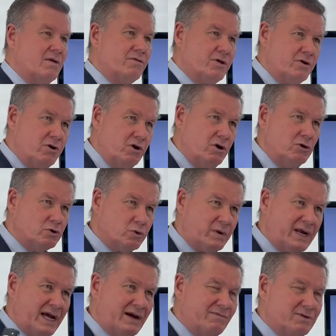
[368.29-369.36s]
the news would
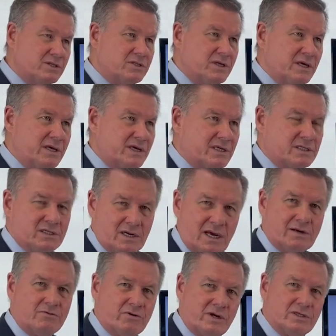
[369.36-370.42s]
have us think it's
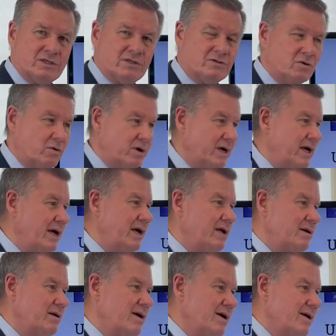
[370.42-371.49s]
not transitory,
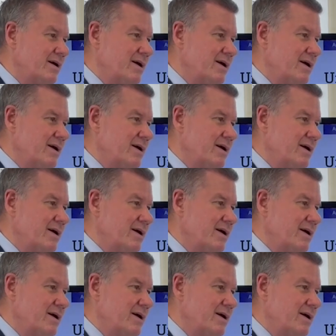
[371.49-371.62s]
and